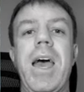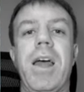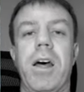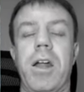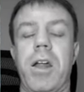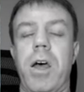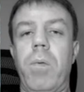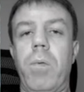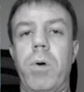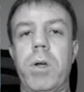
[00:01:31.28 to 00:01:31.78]
And
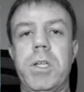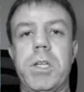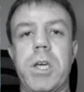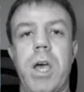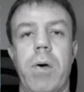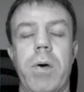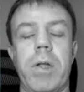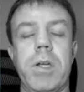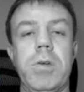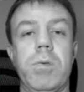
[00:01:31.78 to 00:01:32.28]
I don't want to
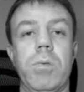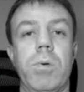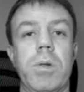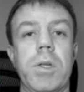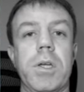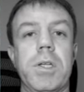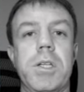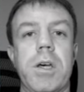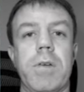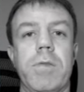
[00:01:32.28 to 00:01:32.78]
go into all
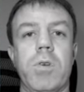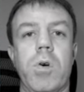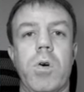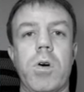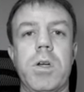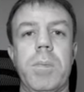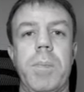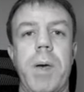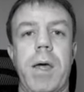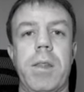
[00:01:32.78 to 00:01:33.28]
this, I've
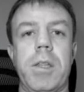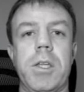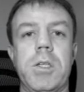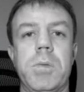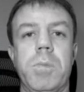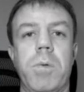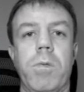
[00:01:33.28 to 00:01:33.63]
talked about this